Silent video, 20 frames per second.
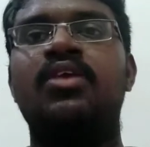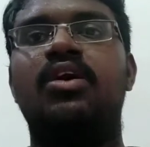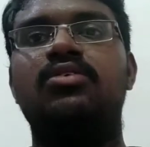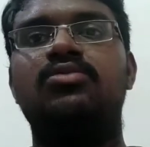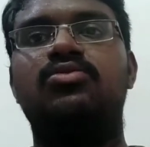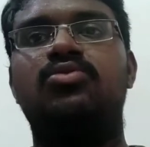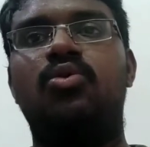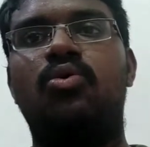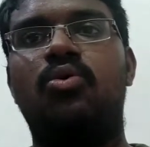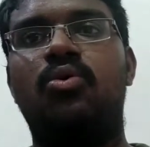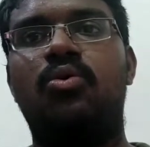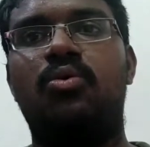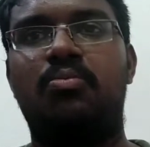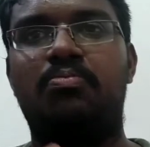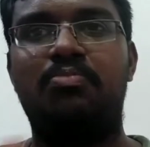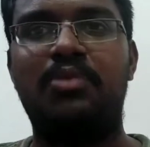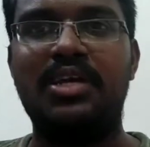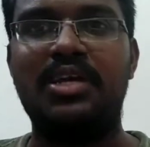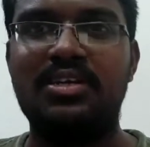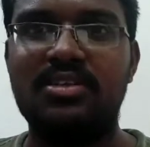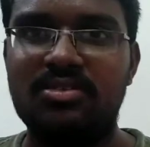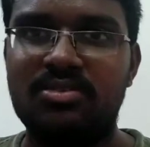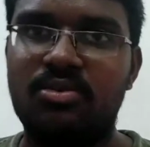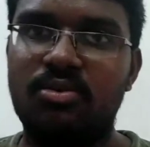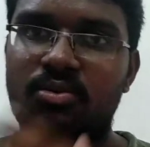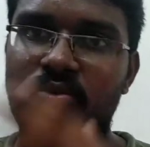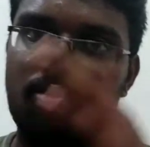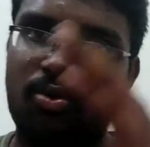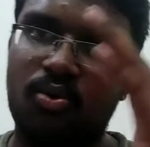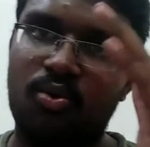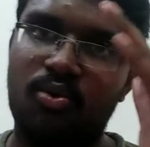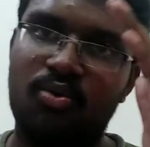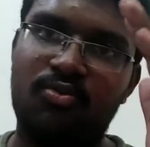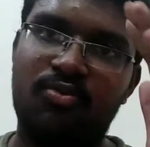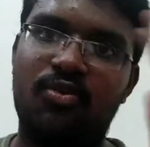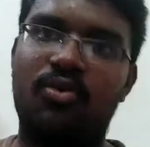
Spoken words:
So please don't go